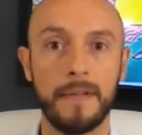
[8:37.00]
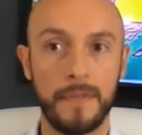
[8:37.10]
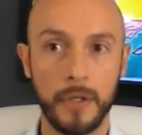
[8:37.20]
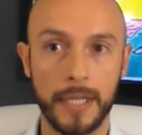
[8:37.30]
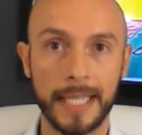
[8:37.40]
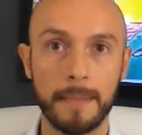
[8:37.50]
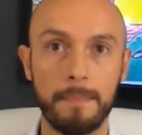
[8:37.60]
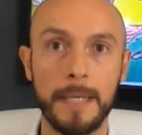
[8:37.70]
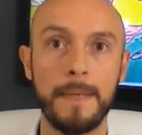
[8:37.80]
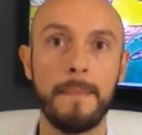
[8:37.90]
If you get the
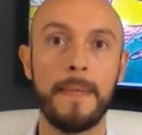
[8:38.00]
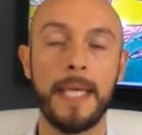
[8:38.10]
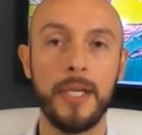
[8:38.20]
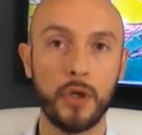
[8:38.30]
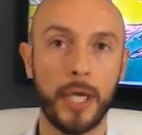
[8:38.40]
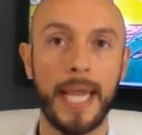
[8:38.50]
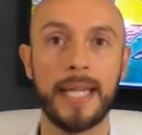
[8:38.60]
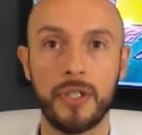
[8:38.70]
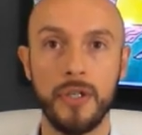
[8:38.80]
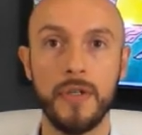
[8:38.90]
PPP, you
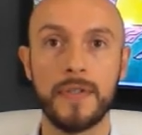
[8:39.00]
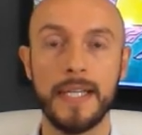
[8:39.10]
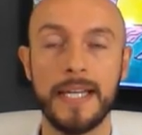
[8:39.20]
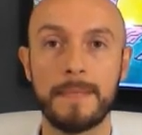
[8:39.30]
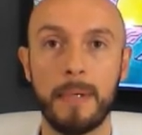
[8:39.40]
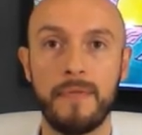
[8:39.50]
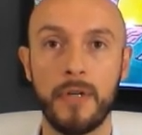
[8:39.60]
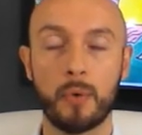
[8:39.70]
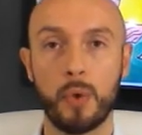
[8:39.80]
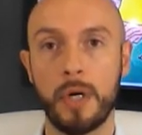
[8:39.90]
can't use this. But if
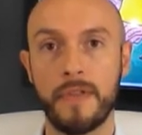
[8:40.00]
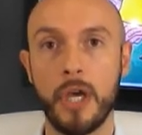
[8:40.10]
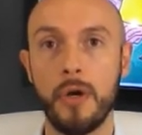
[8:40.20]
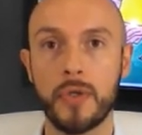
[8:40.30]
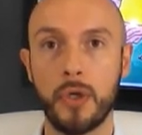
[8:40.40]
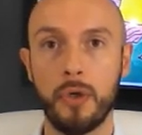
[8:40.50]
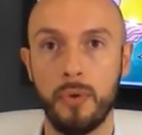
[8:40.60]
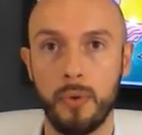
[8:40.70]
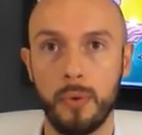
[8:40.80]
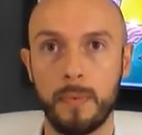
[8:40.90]
you're one of those
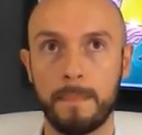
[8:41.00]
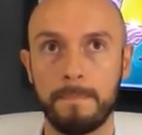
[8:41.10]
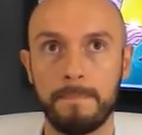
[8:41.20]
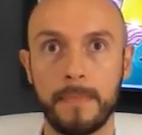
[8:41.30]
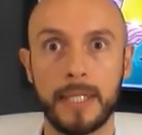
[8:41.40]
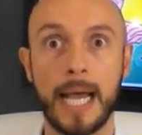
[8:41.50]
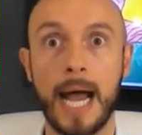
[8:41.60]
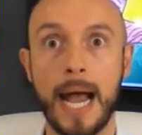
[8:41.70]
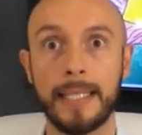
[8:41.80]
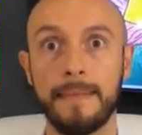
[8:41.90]
who
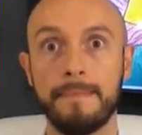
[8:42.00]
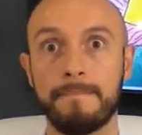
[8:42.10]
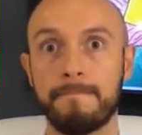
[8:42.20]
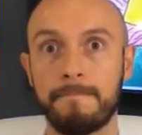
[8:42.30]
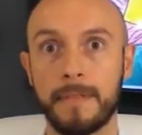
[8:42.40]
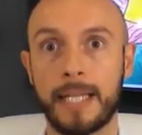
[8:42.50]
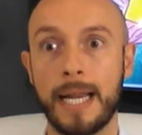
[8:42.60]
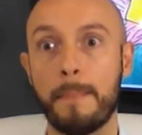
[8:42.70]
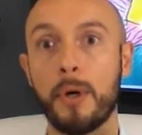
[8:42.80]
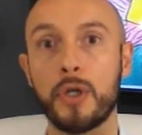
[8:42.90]
got
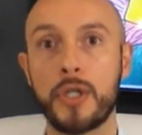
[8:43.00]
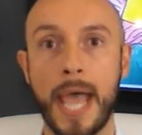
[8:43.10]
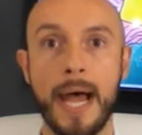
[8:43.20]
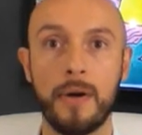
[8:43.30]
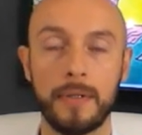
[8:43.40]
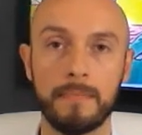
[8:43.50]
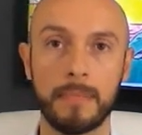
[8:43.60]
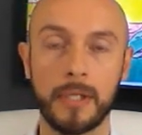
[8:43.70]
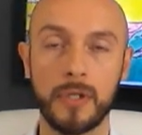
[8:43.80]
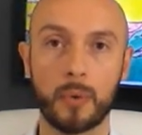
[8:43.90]
kind of pushed out
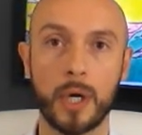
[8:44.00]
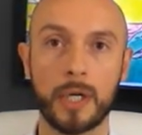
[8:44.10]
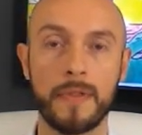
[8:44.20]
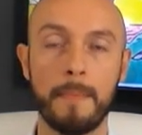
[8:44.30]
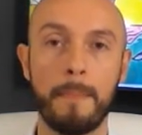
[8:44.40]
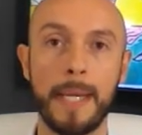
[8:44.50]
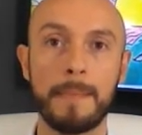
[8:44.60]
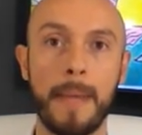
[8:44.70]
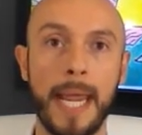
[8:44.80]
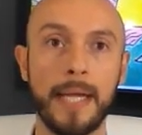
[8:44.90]
because you're working with a
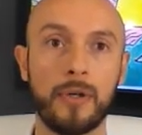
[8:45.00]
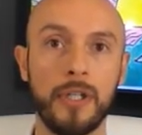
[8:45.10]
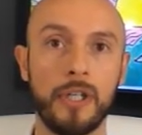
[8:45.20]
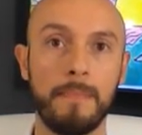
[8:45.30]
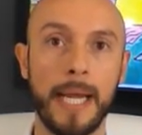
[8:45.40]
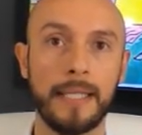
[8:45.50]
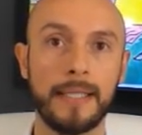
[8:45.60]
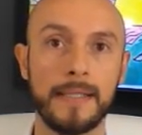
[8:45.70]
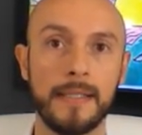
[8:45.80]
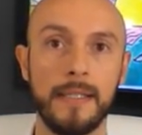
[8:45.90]
big bank or your bank
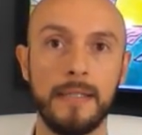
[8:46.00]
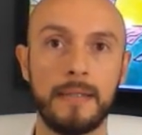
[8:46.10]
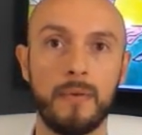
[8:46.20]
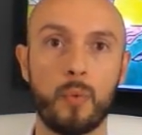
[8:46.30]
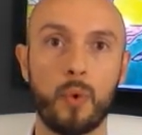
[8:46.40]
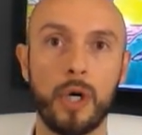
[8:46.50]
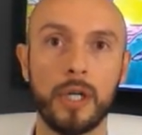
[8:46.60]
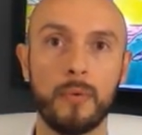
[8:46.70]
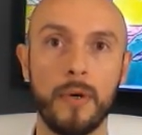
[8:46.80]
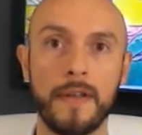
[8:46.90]
doesn't
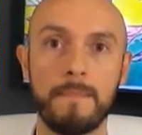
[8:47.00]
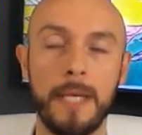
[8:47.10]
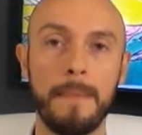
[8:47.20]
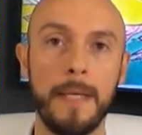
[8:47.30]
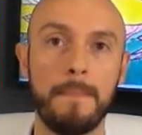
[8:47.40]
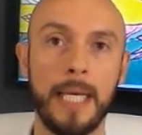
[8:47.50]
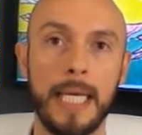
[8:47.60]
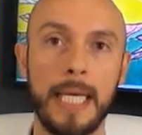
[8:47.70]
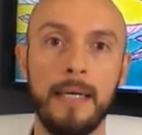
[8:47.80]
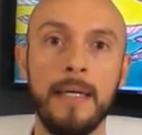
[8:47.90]
work with
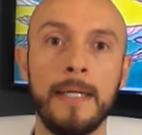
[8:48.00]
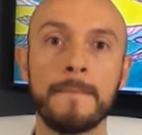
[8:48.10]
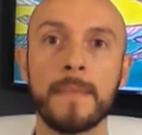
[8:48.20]
PPP,